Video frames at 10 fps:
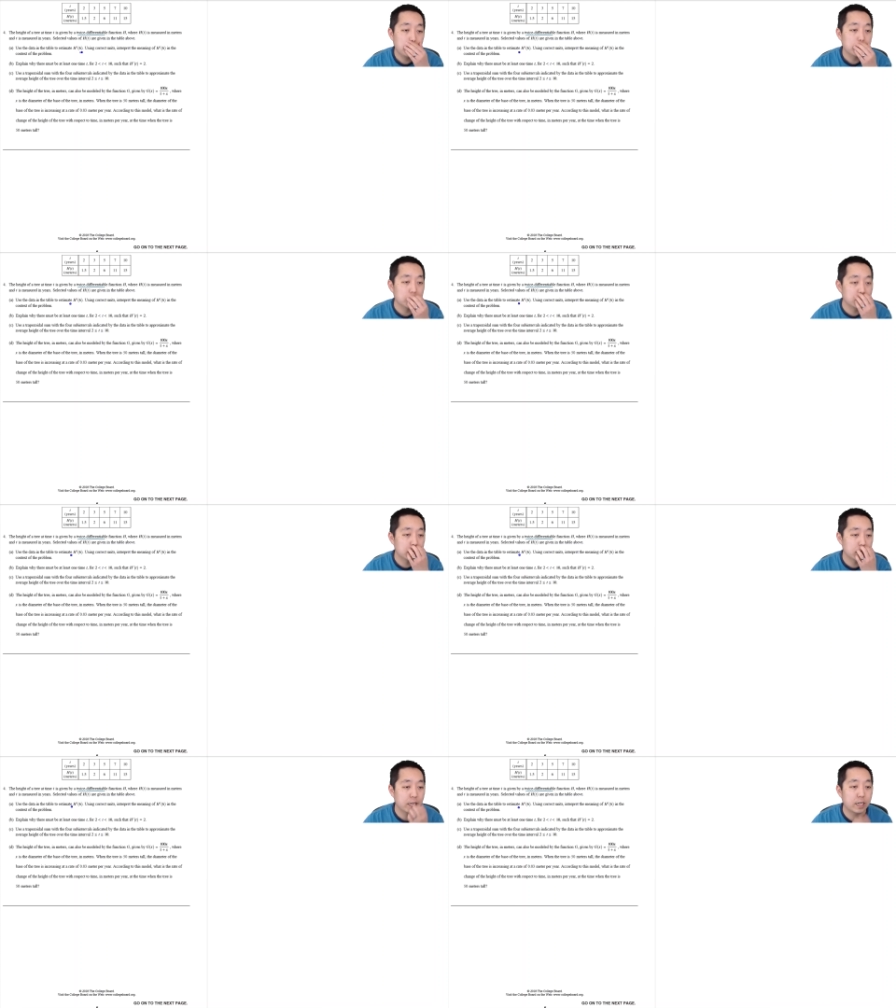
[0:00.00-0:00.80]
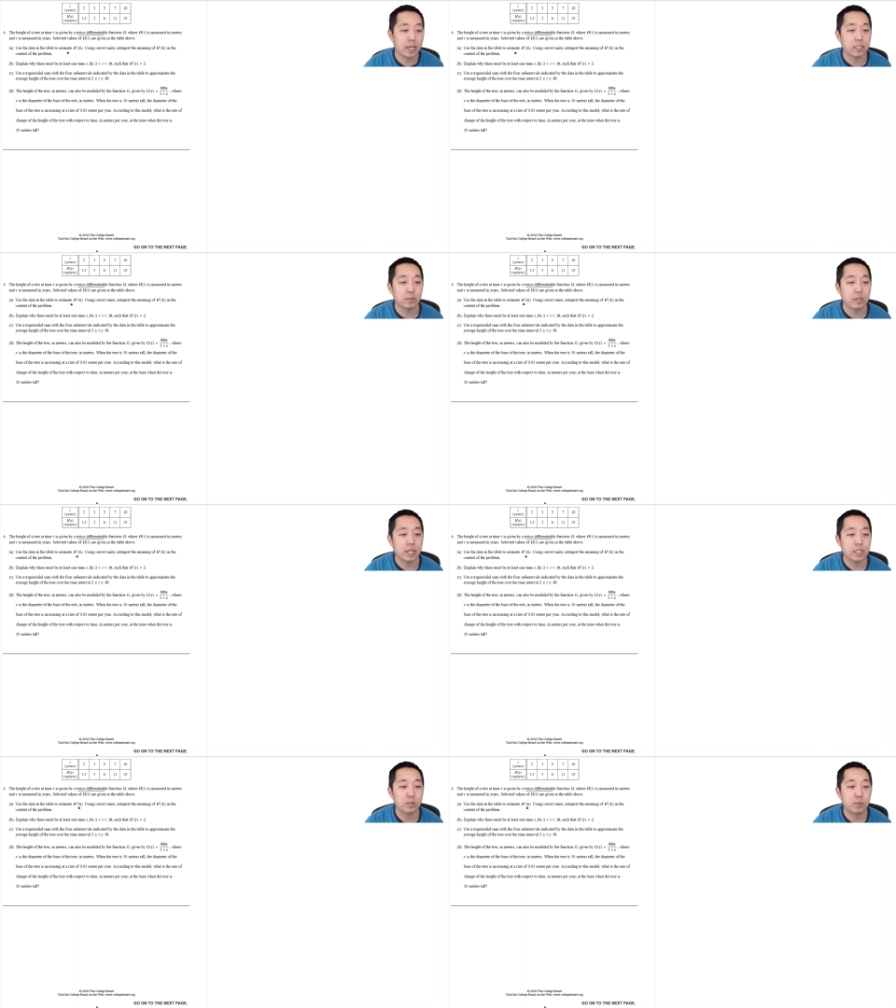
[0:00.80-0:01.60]
Use the data to estimate
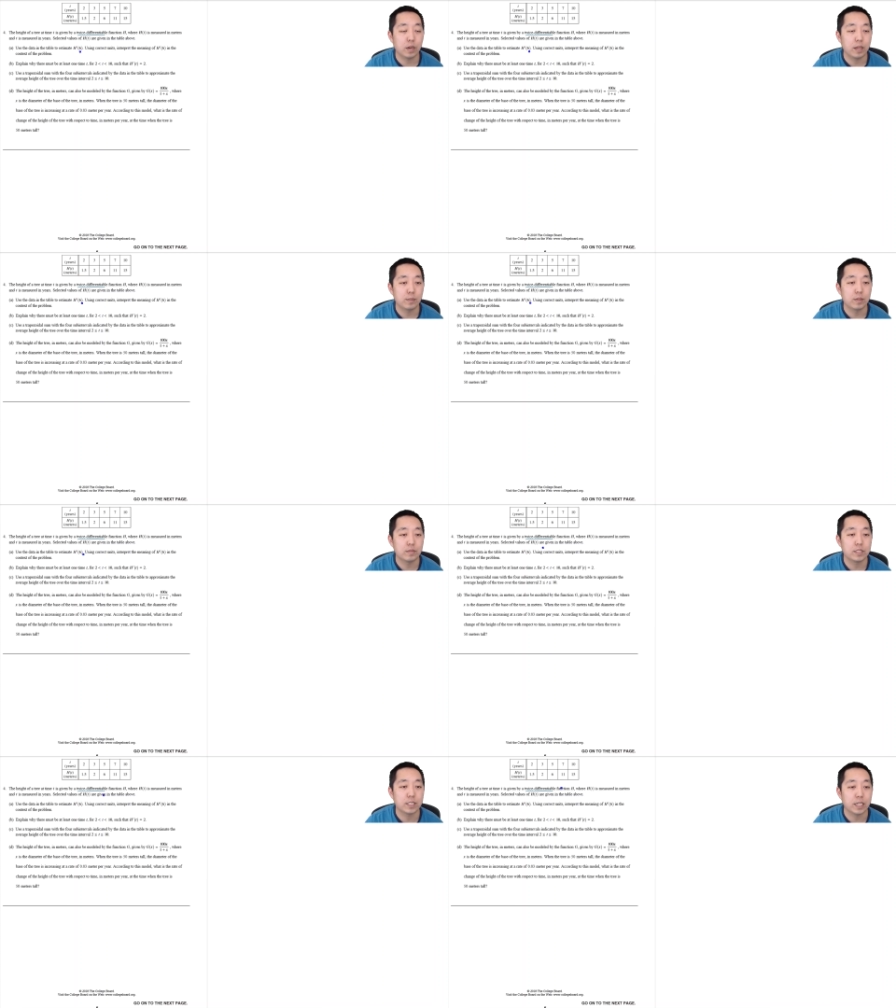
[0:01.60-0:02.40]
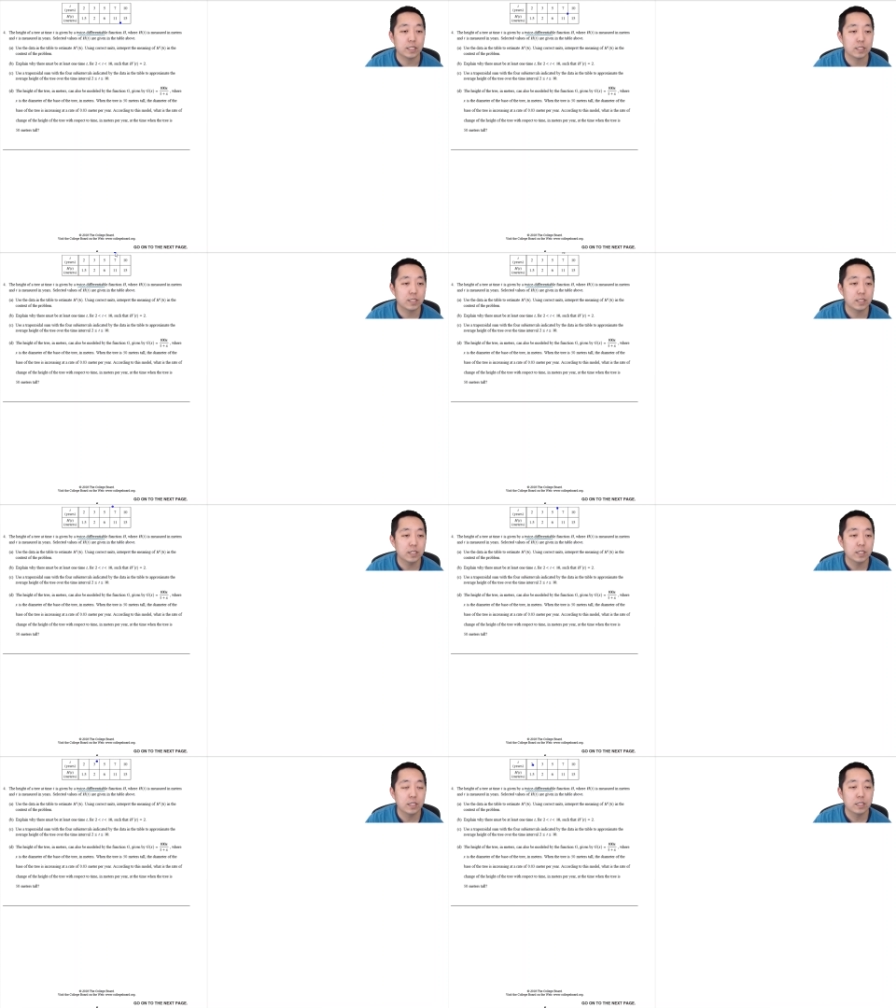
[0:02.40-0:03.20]
h prime of six.
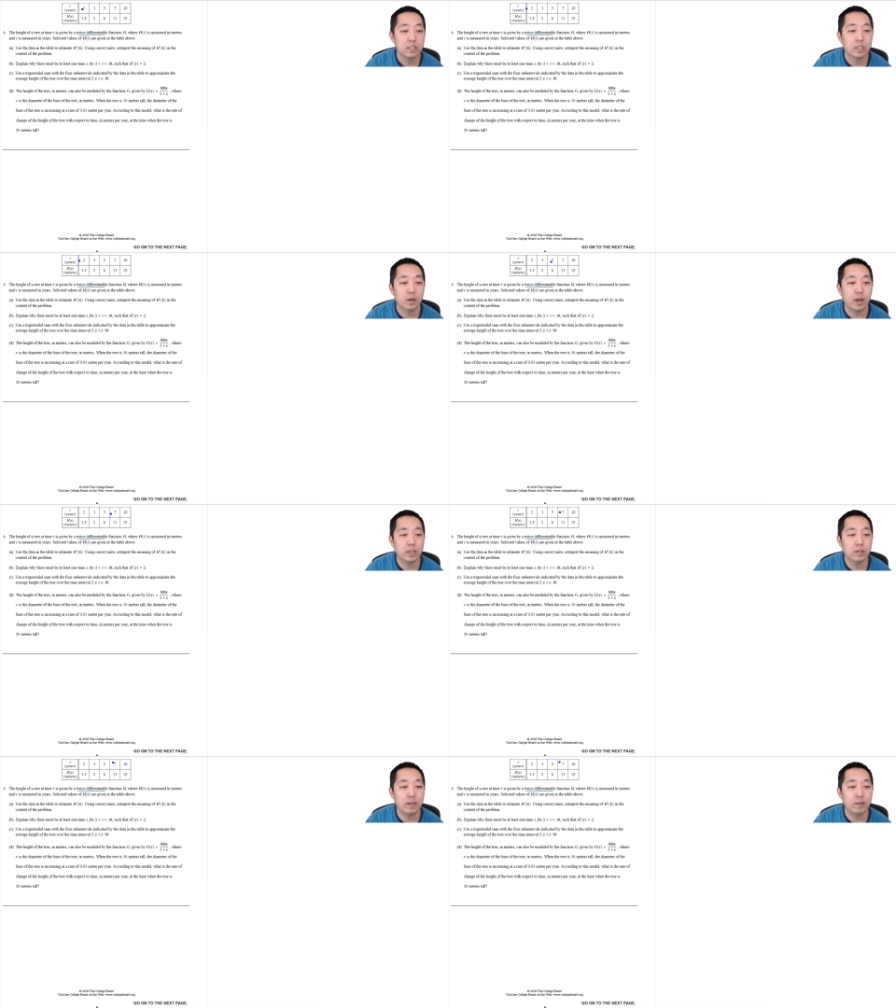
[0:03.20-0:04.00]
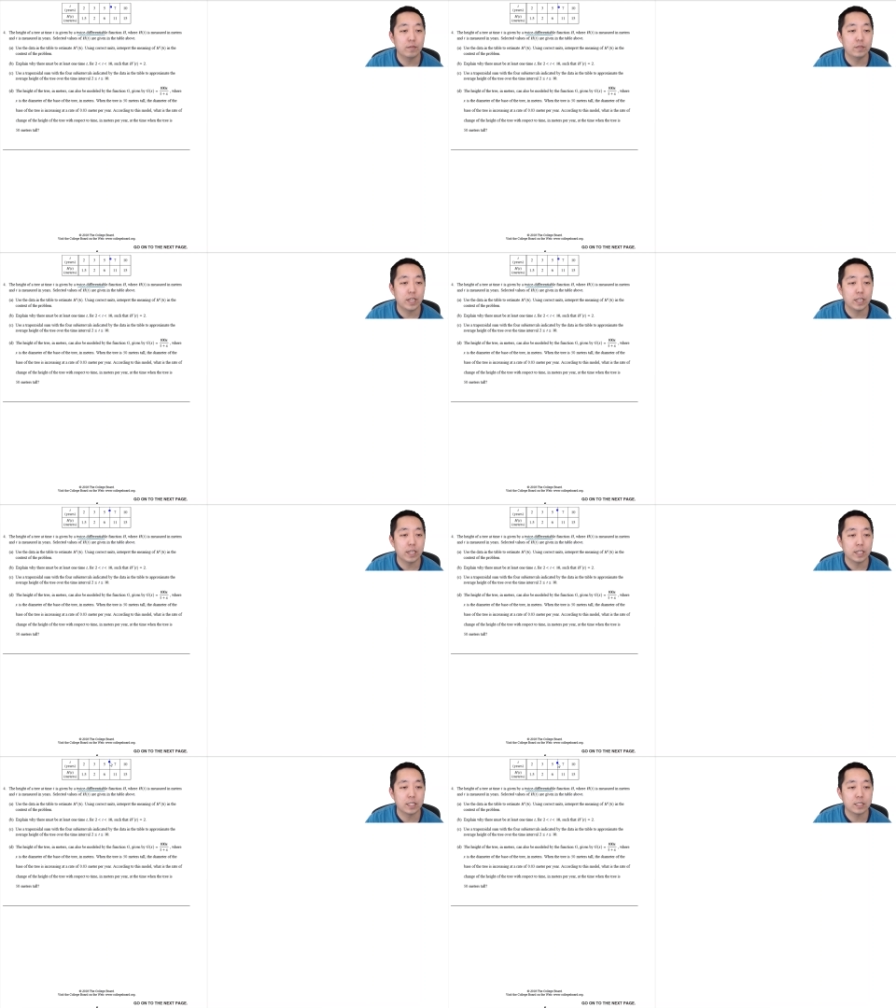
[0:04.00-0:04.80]
So I don't have a
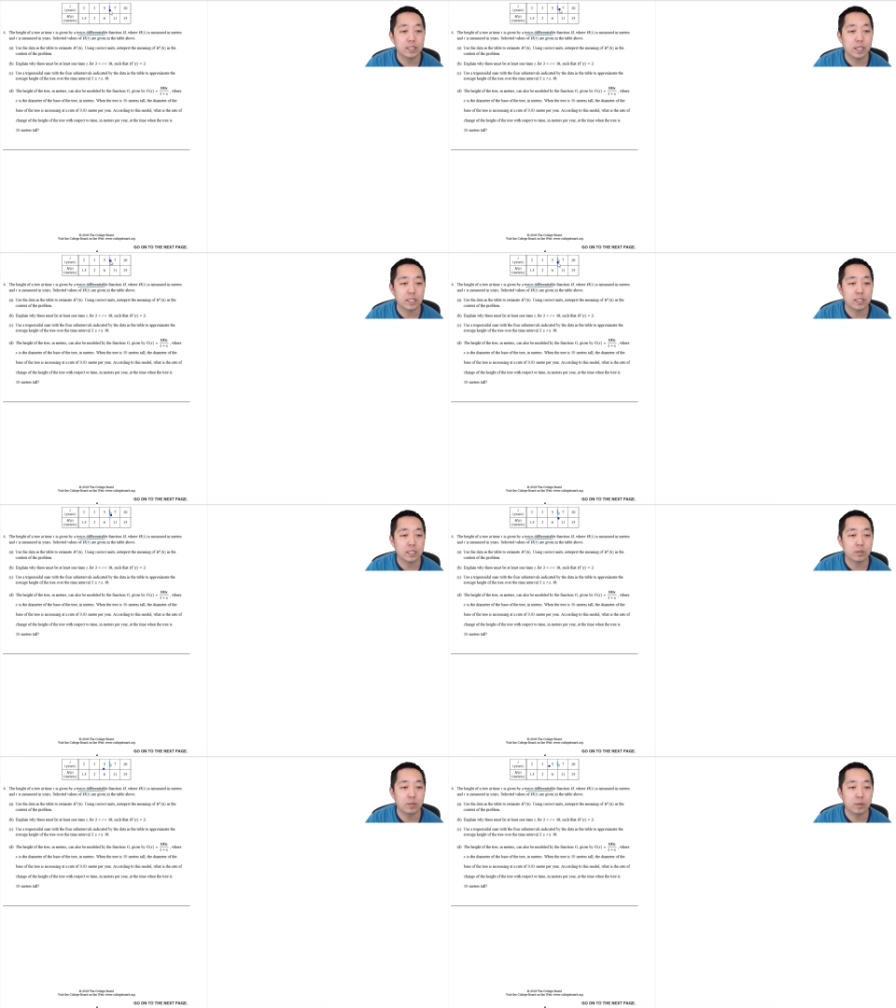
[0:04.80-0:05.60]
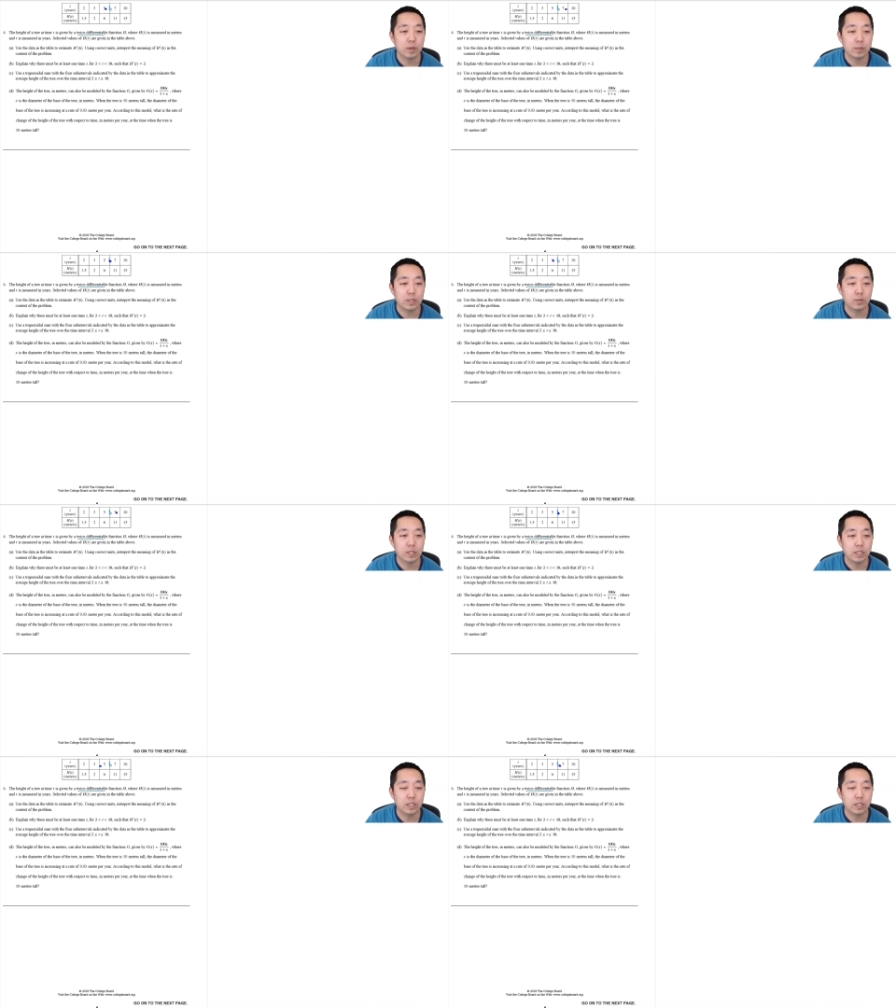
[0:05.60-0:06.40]
data at six. six would be right
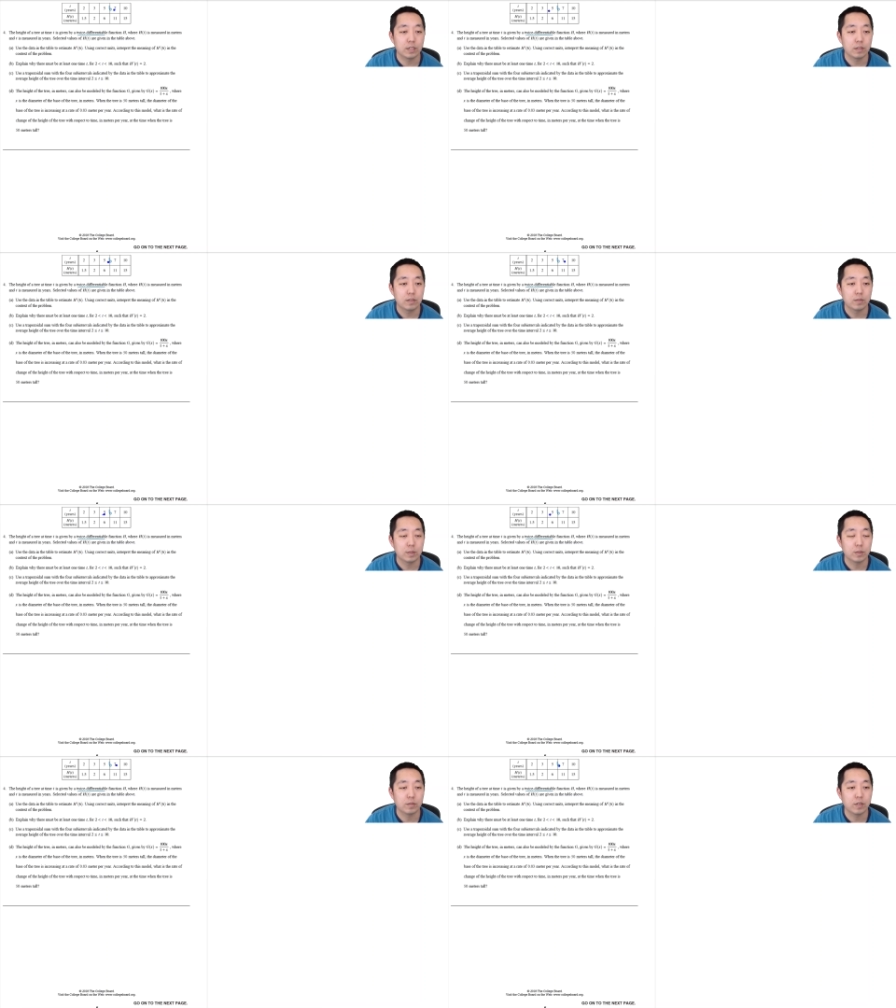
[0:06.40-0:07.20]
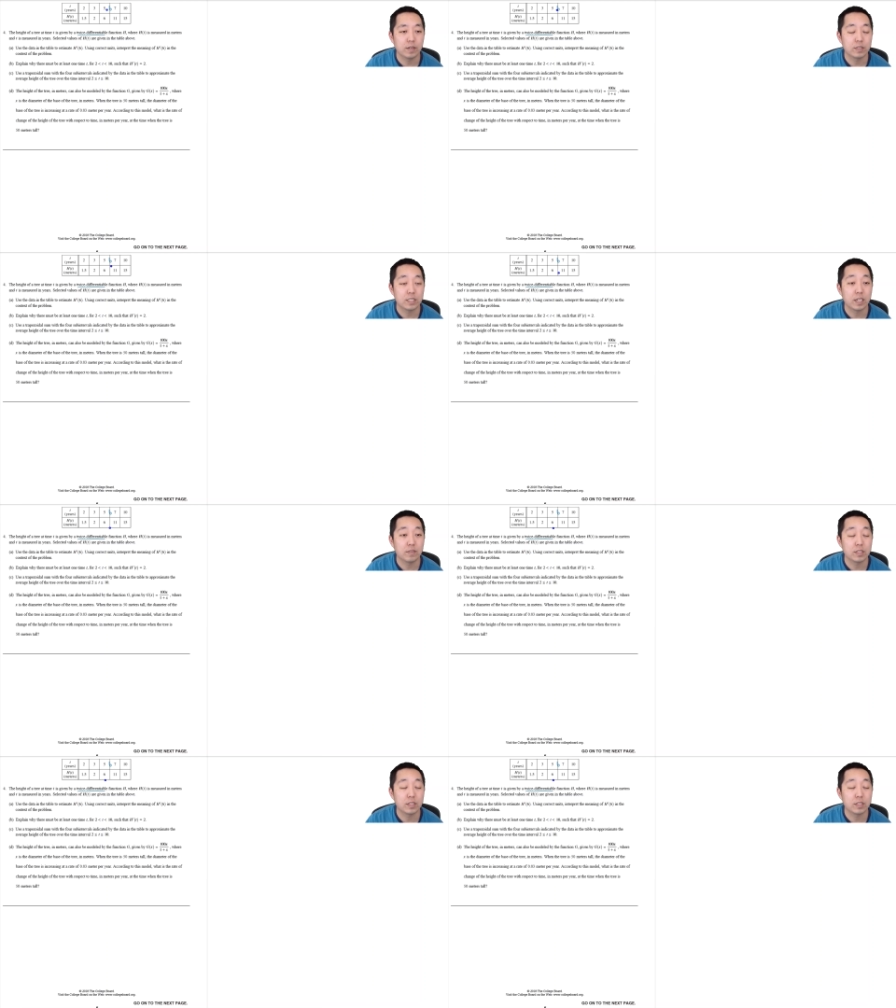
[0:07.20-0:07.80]
between here, between five and seven.